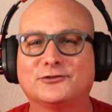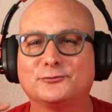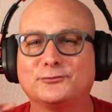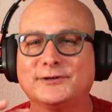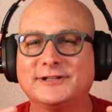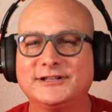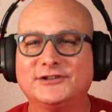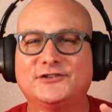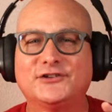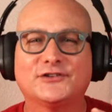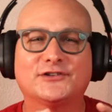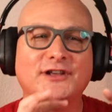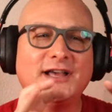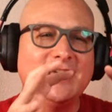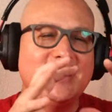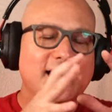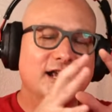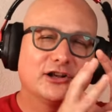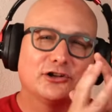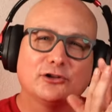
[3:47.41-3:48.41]
It really just
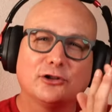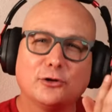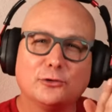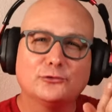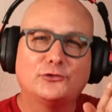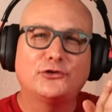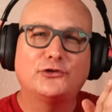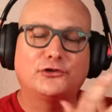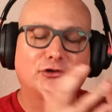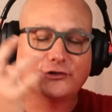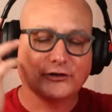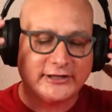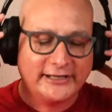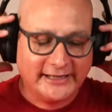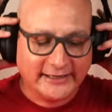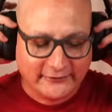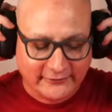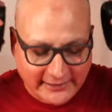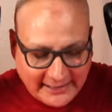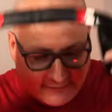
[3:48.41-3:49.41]
encloses your
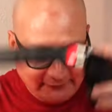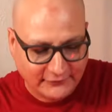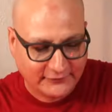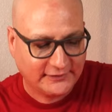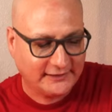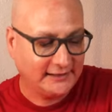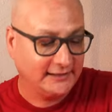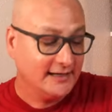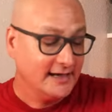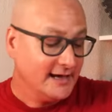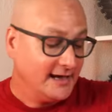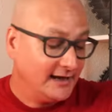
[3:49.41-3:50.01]
ear and everything.